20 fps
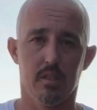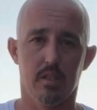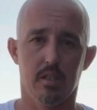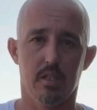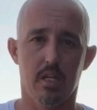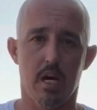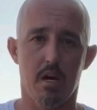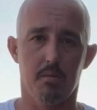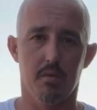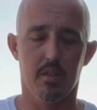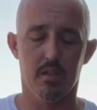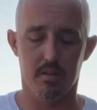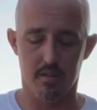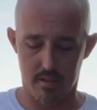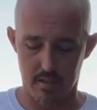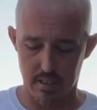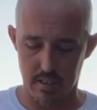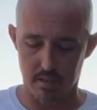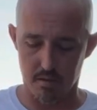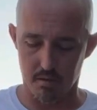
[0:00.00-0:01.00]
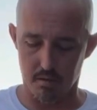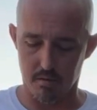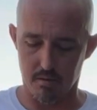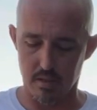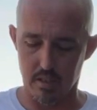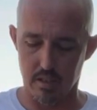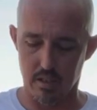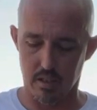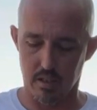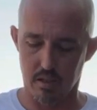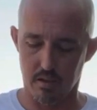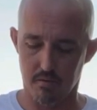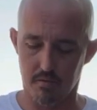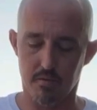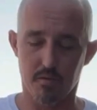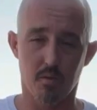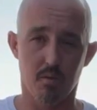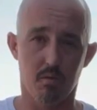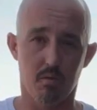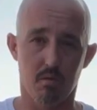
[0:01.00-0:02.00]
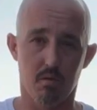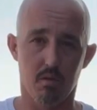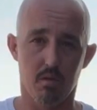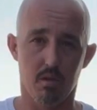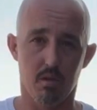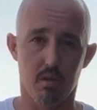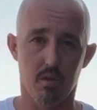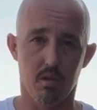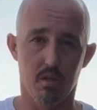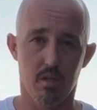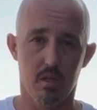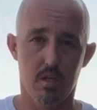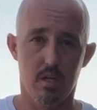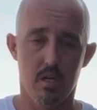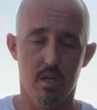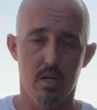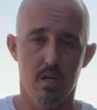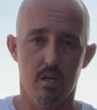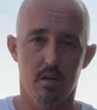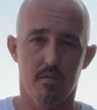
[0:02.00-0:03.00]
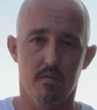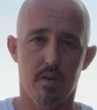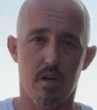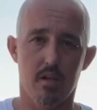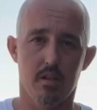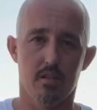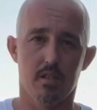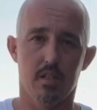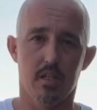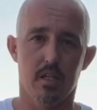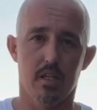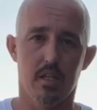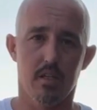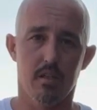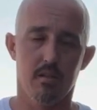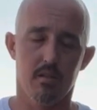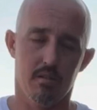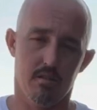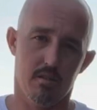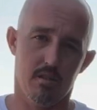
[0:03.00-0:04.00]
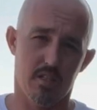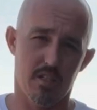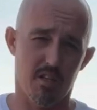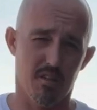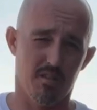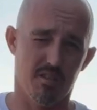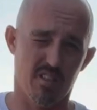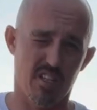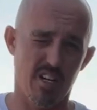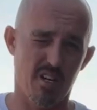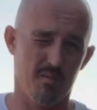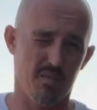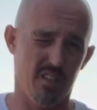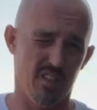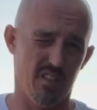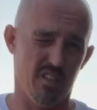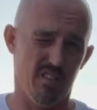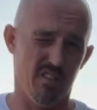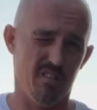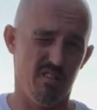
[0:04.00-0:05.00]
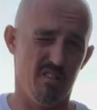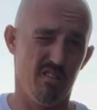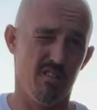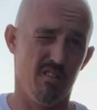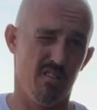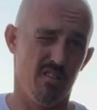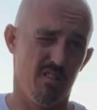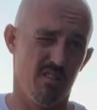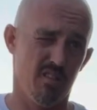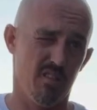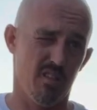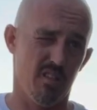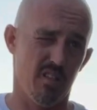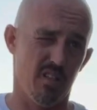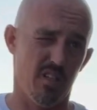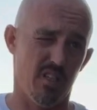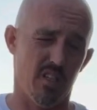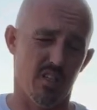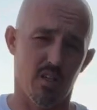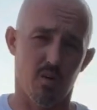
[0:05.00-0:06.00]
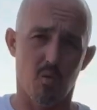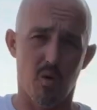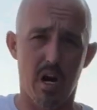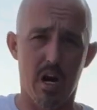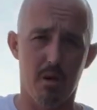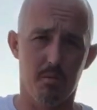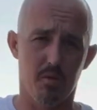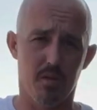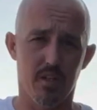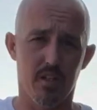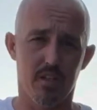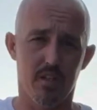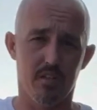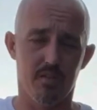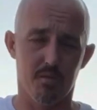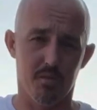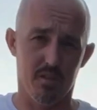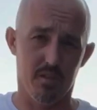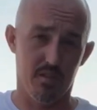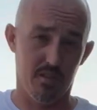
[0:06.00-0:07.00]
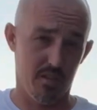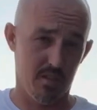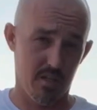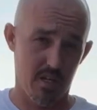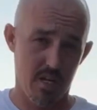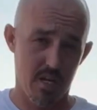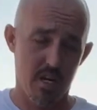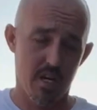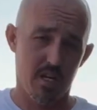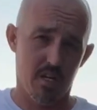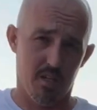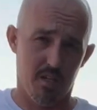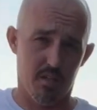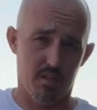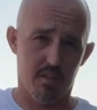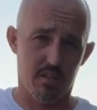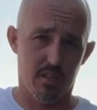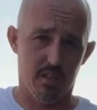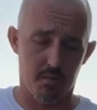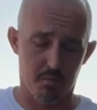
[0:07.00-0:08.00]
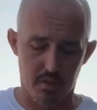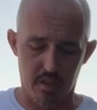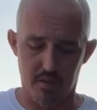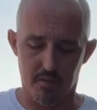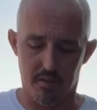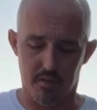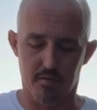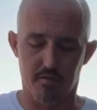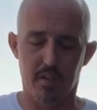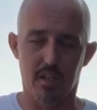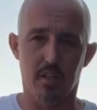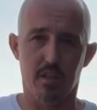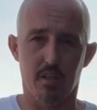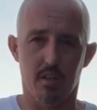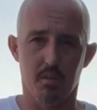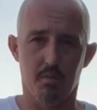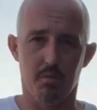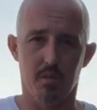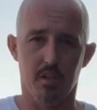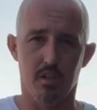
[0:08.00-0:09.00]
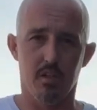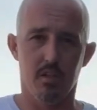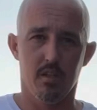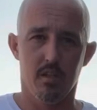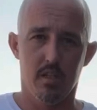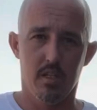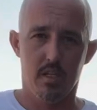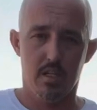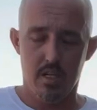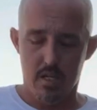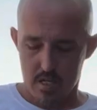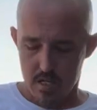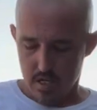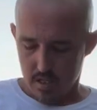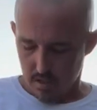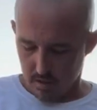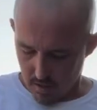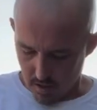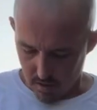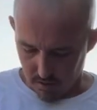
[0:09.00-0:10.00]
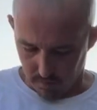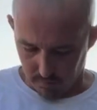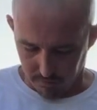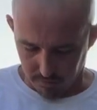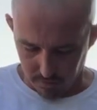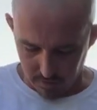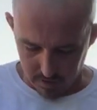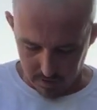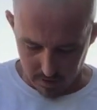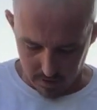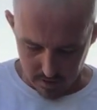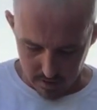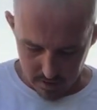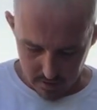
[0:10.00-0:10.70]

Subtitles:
got me this neat little thing for Father's Day. She also got me the Y bridge, which you can see in the previous video, but it's called the Flik.